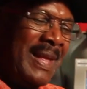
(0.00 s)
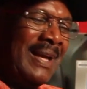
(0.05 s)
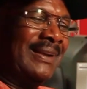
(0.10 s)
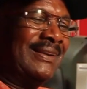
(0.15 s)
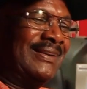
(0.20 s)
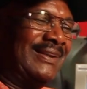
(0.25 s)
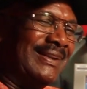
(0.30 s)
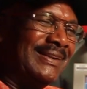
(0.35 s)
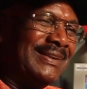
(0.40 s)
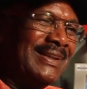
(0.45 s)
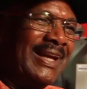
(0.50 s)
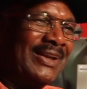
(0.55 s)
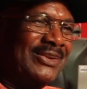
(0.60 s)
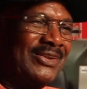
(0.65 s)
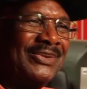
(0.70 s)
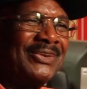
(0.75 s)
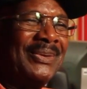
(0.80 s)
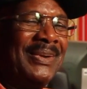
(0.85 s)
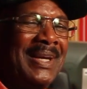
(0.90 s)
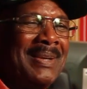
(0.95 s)
sit next
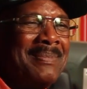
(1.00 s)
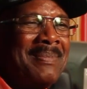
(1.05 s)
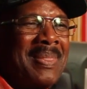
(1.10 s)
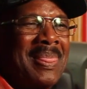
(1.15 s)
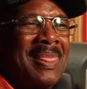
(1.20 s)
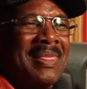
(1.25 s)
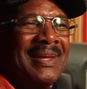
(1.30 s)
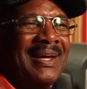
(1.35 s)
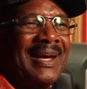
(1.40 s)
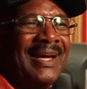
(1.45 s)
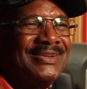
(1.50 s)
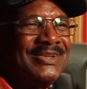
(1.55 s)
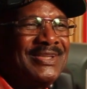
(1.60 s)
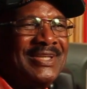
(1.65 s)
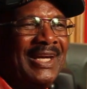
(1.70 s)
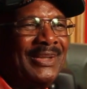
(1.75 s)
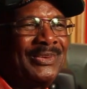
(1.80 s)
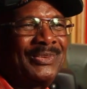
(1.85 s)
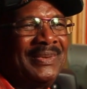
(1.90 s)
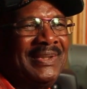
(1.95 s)
to him and
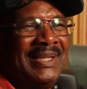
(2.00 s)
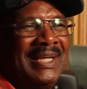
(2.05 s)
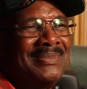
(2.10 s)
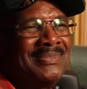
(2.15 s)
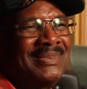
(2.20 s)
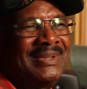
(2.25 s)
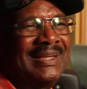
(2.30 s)
chat with him.